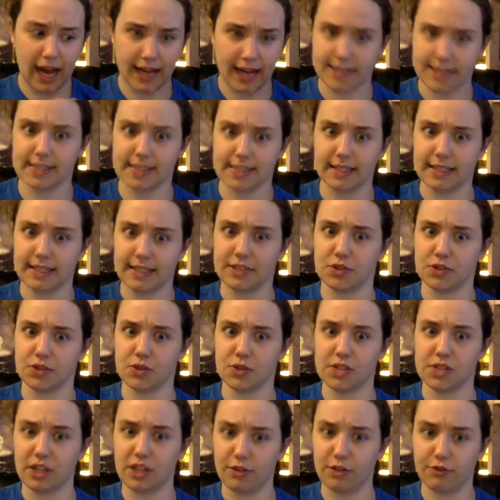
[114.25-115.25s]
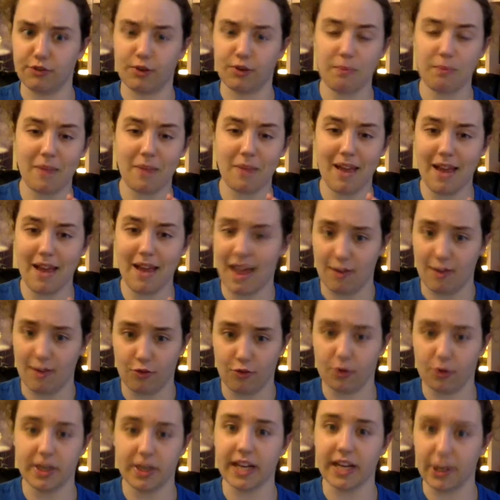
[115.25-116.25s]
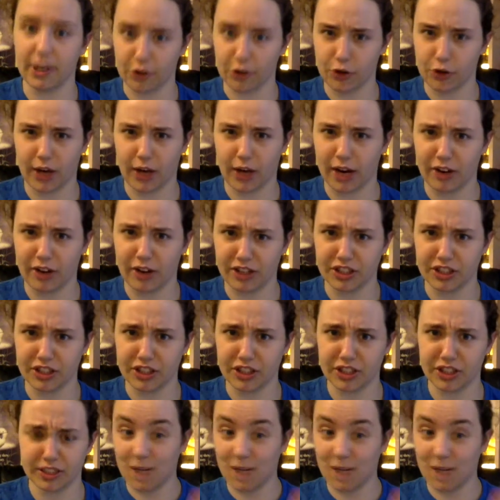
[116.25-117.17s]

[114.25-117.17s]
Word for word: isolates herself from every other character.